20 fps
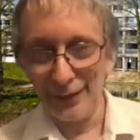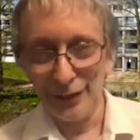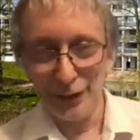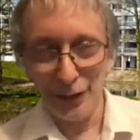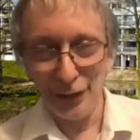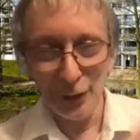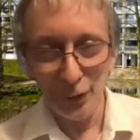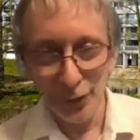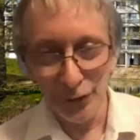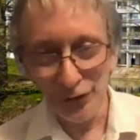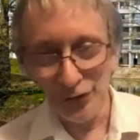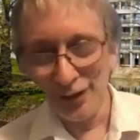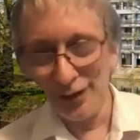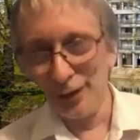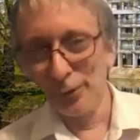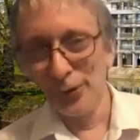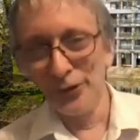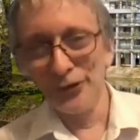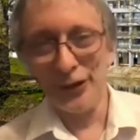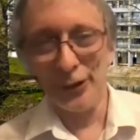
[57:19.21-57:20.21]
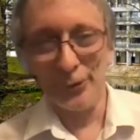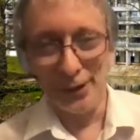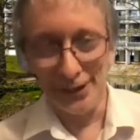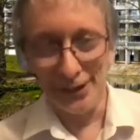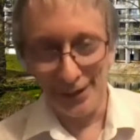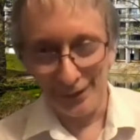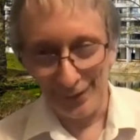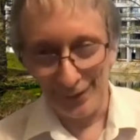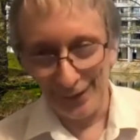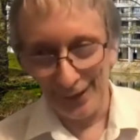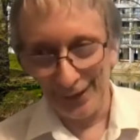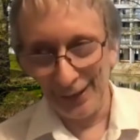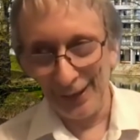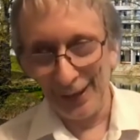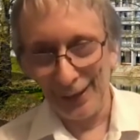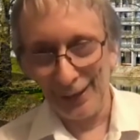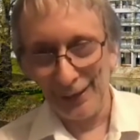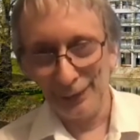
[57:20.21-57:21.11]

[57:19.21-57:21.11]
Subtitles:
use also isn't thinking.